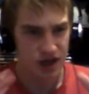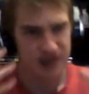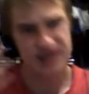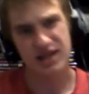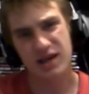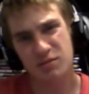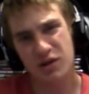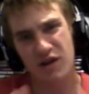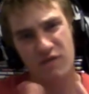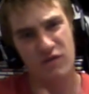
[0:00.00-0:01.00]
I guess I am
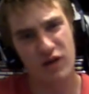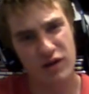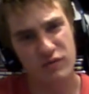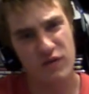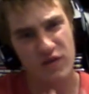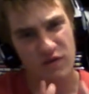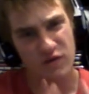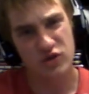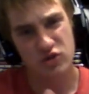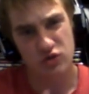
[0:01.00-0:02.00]
kind of fine with my
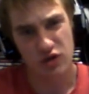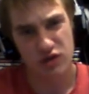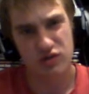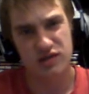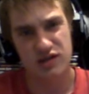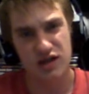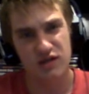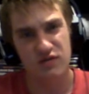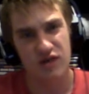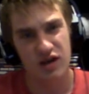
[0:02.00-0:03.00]
first trailer because you
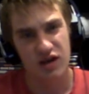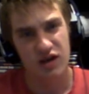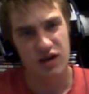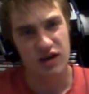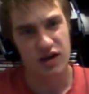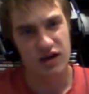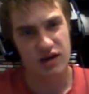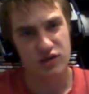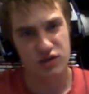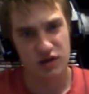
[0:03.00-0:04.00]
kind of
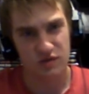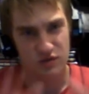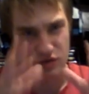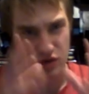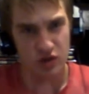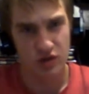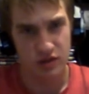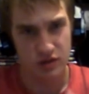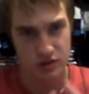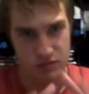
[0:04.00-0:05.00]
uh, you kind of
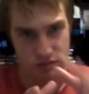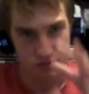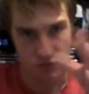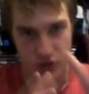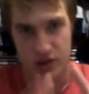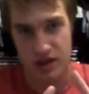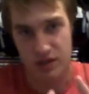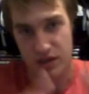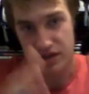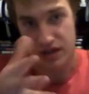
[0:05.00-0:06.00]
learn what you need
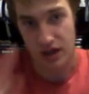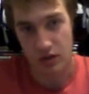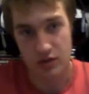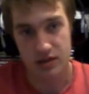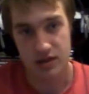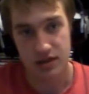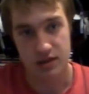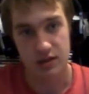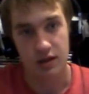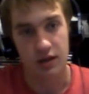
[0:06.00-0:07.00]
about the characters.